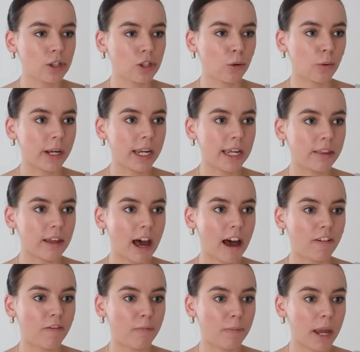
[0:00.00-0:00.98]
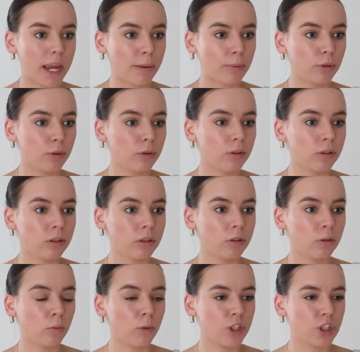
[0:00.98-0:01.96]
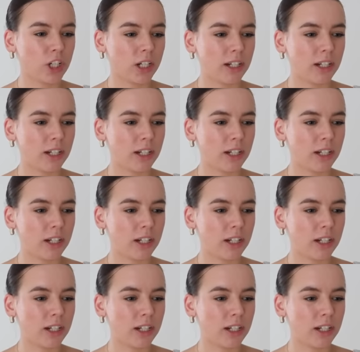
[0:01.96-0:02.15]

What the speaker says: So we either have Babel, which